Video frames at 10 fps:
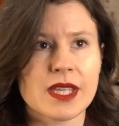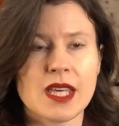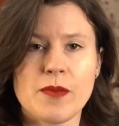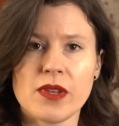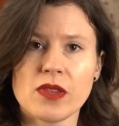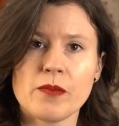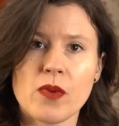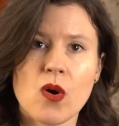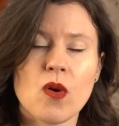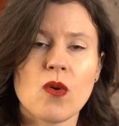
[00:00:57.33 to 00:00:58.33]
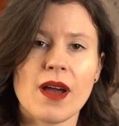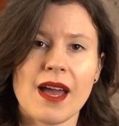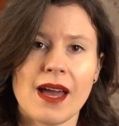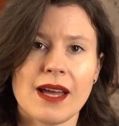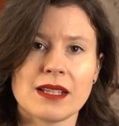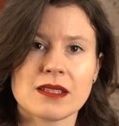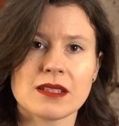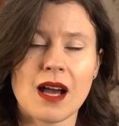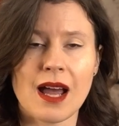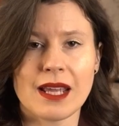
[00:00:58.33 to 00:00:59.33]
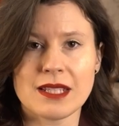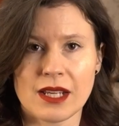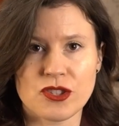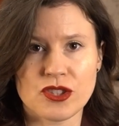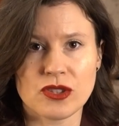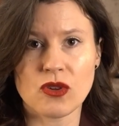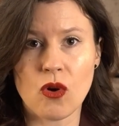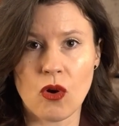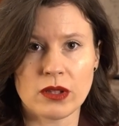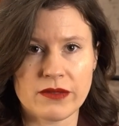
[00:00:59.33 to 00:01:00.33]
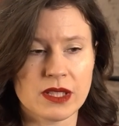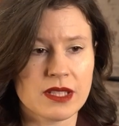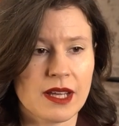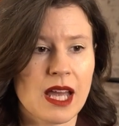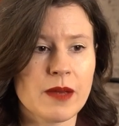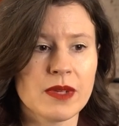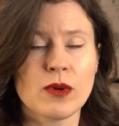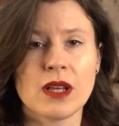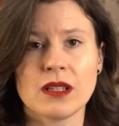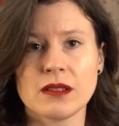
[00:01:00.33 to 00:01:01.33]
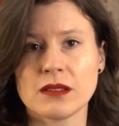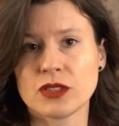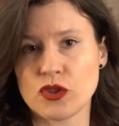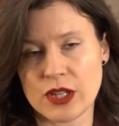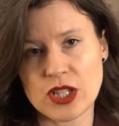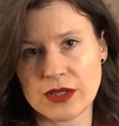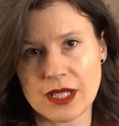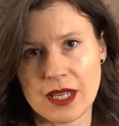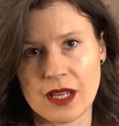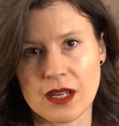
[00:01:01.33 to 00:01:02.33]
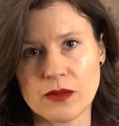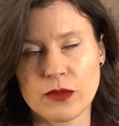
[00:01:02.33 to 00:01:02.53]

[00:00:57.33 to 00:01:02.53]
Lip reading: Keeping the bow at high tension all of the time will stretch out the hair,